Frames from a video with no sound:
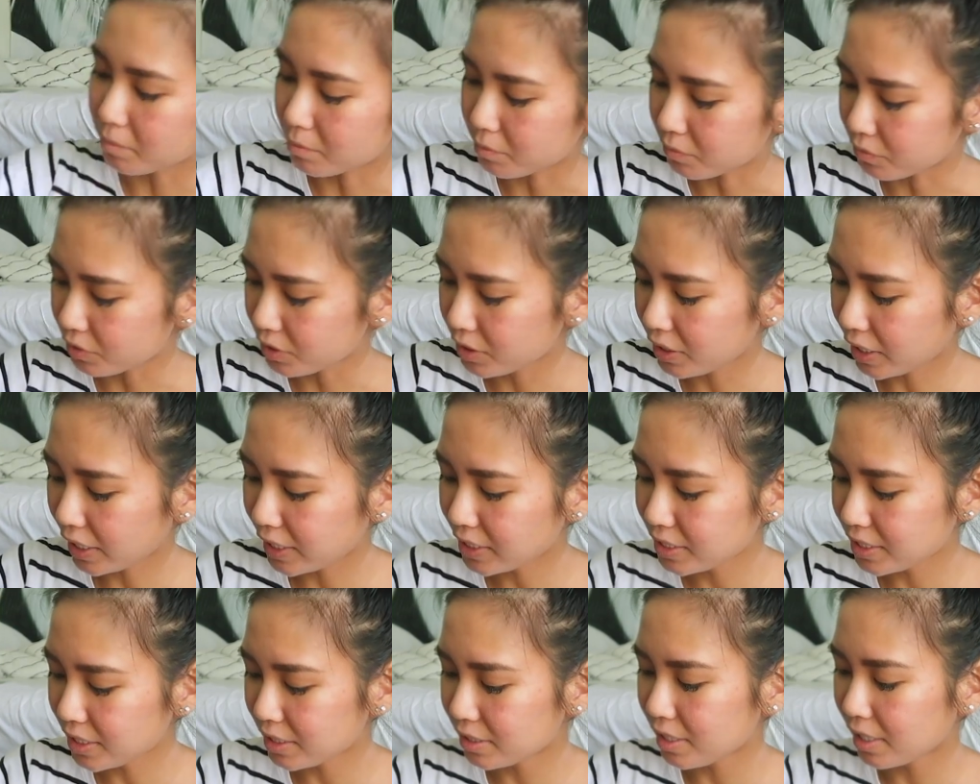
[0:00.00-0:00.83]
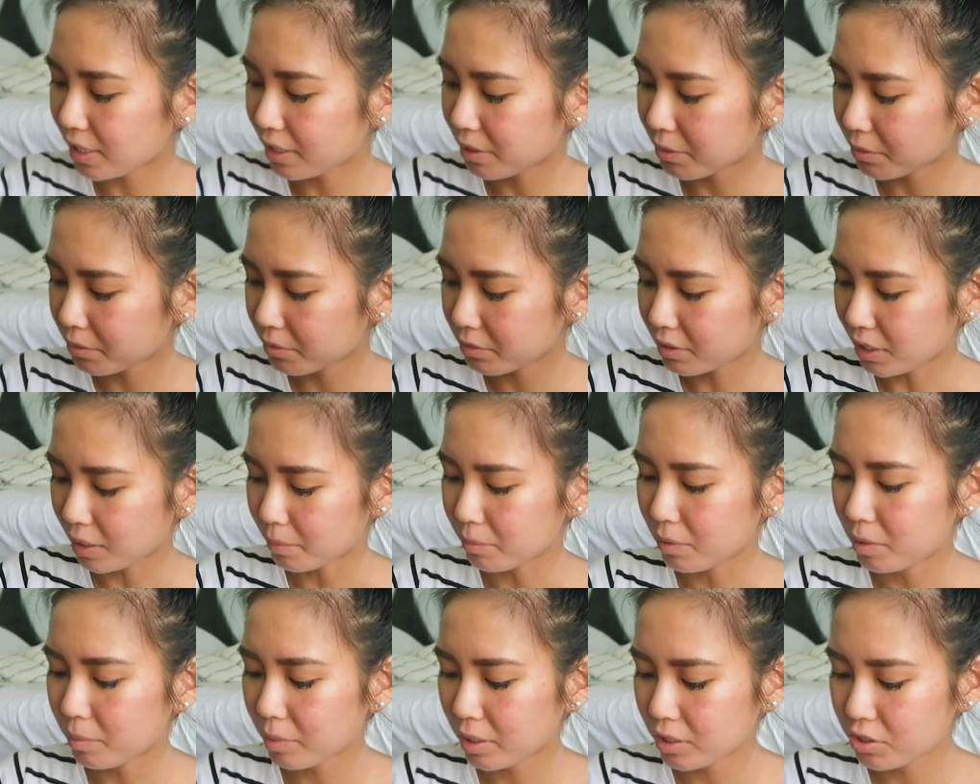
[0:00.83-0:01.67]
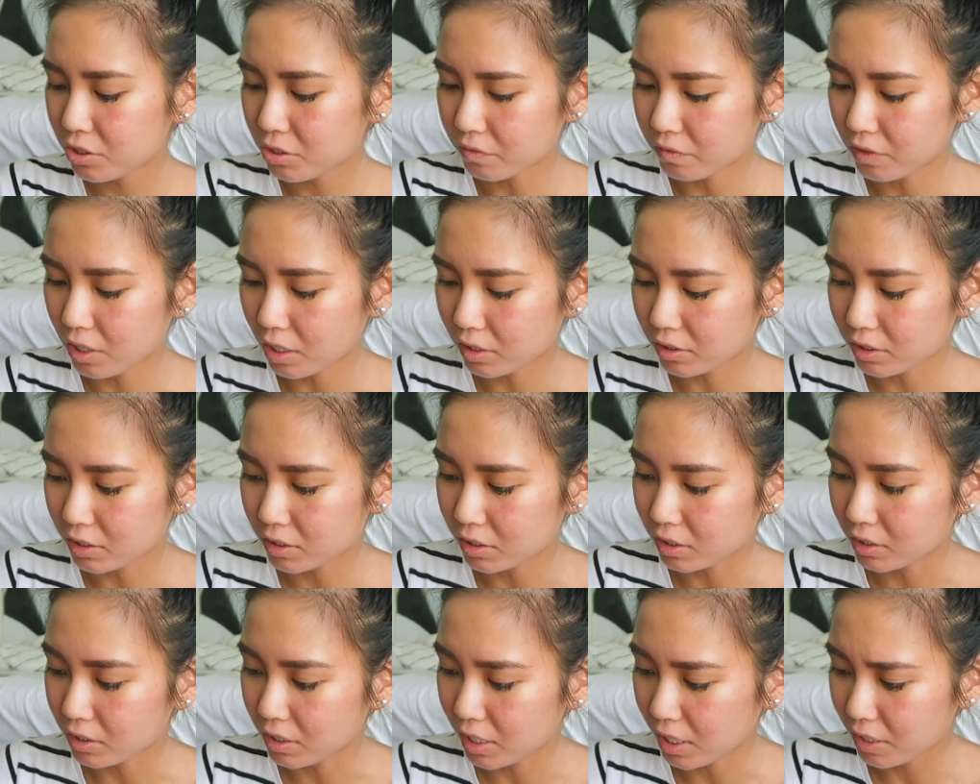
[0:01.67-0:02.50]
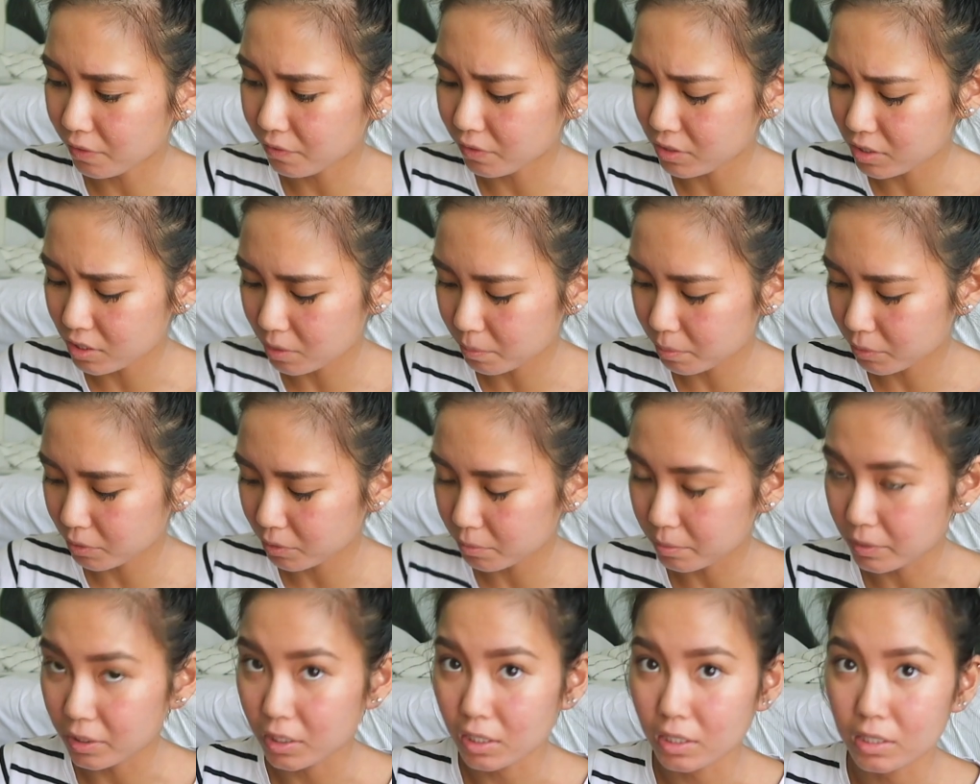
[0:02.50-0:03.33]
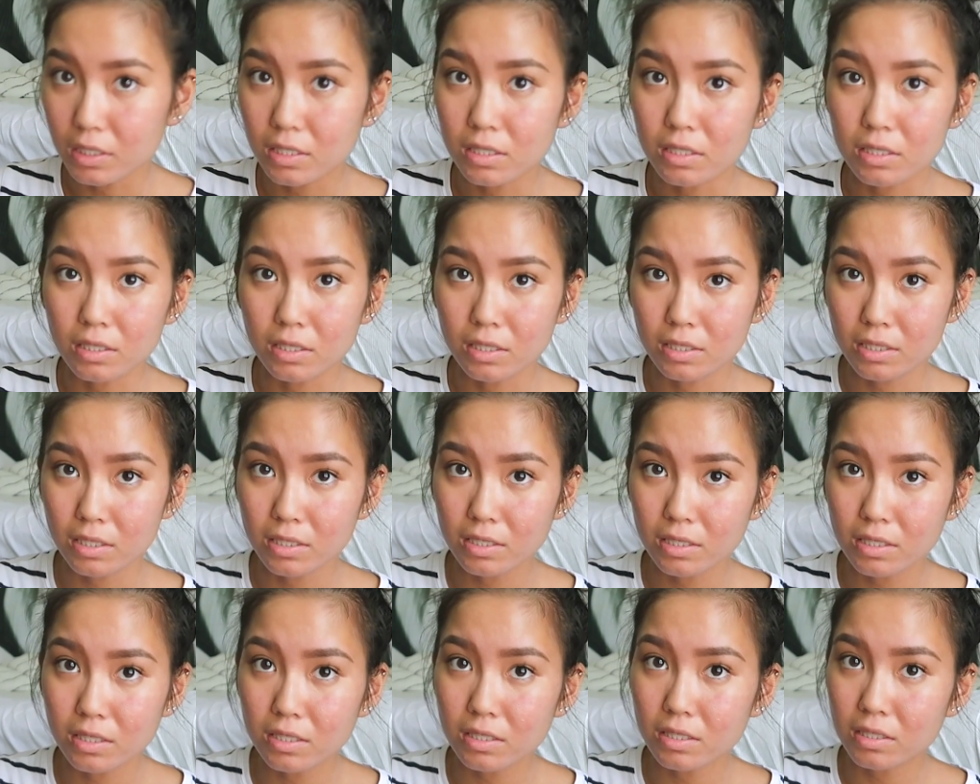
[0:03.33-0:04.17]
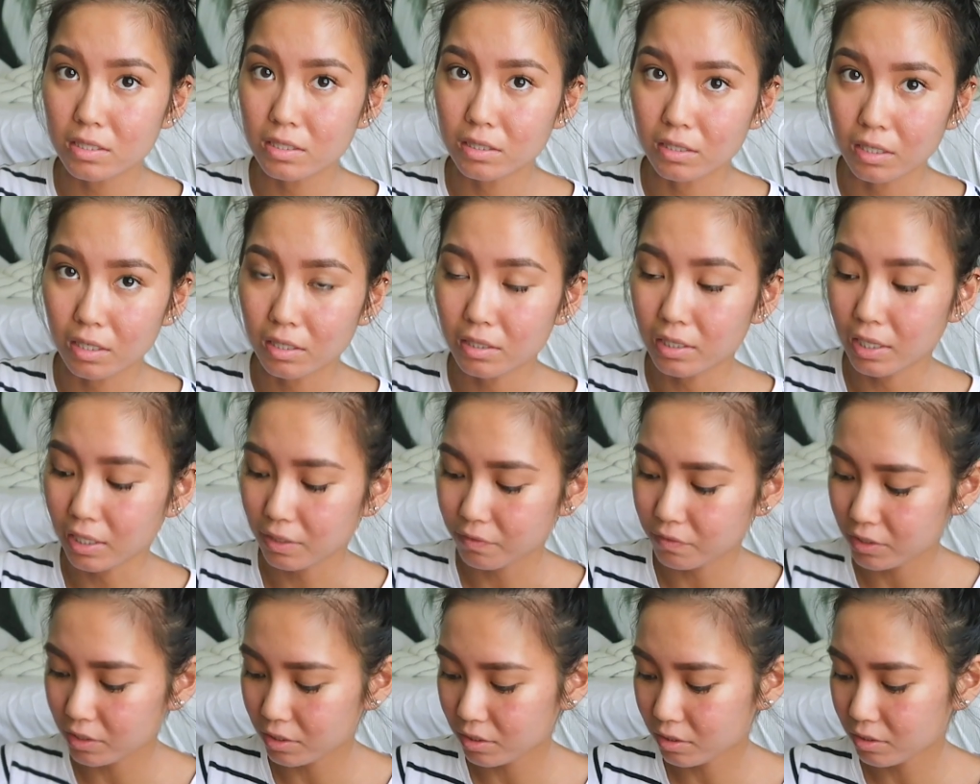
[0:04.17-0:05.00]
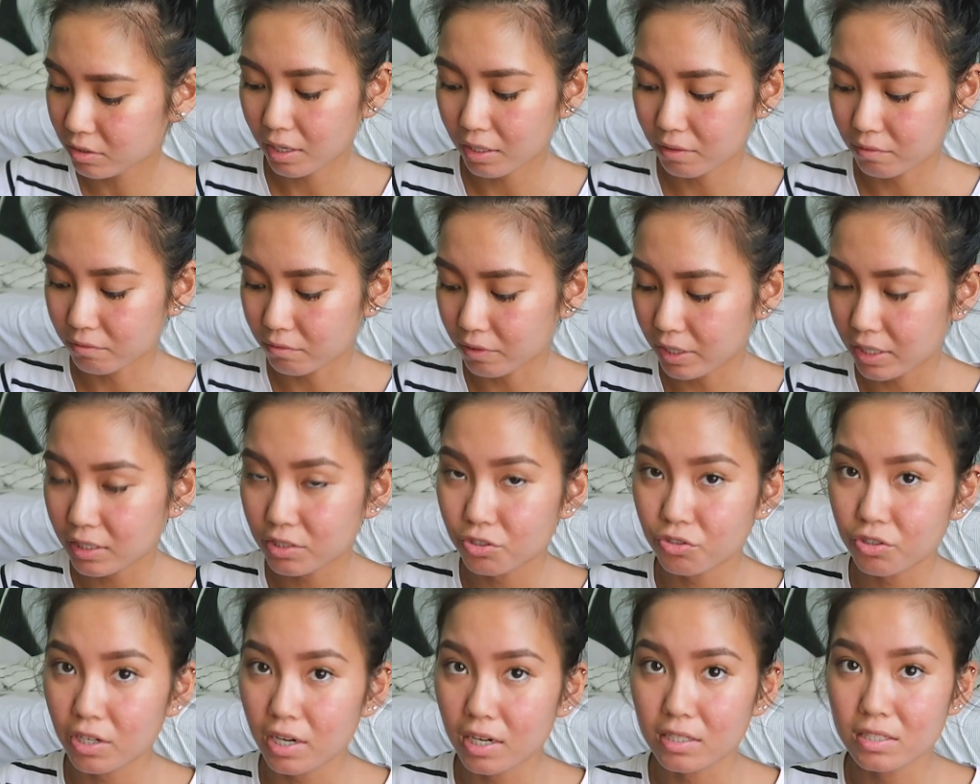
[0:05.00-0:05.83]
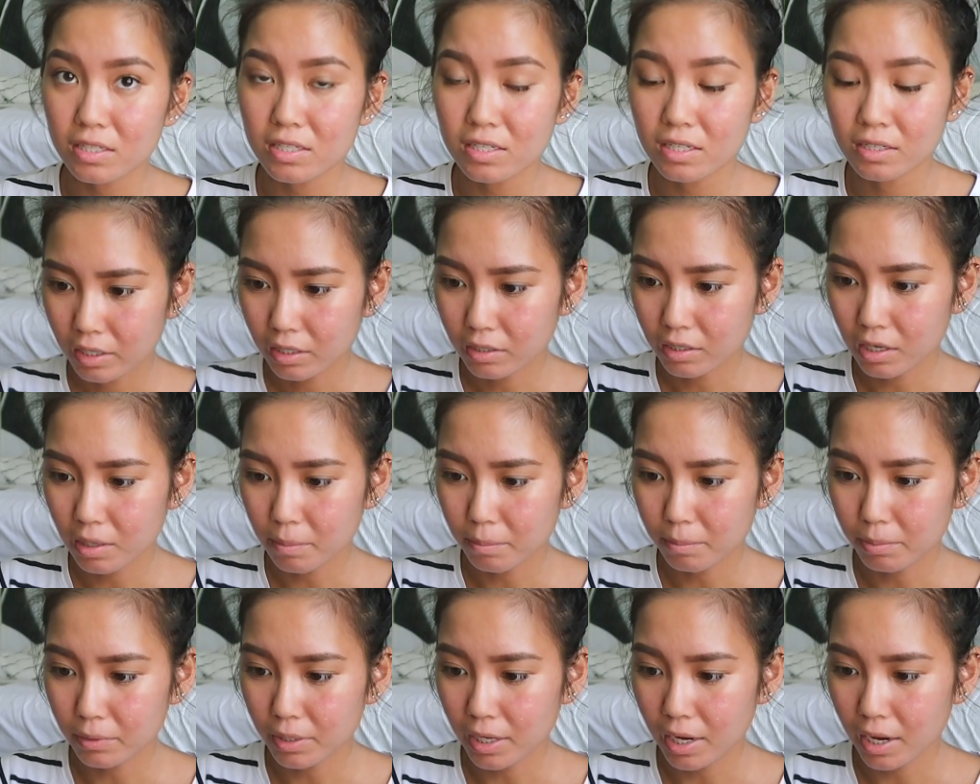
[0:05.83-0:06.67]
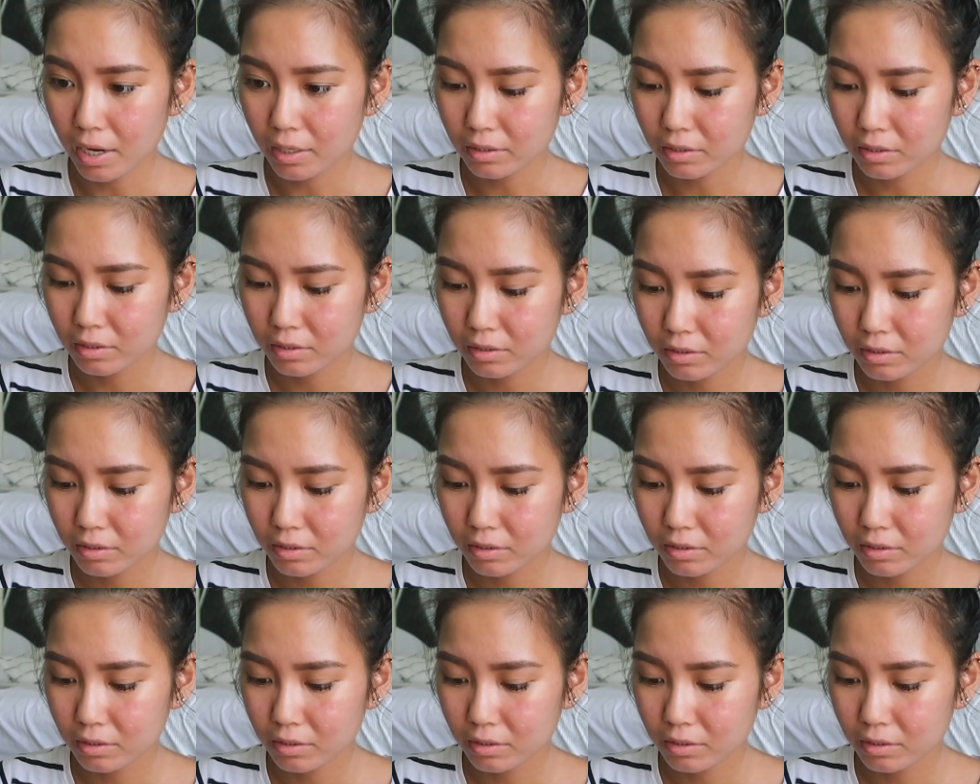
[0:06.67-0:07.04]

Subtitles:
I'm realizing now that maybe I should have gotten a navy zipper because this is a navy and red dress and I got black.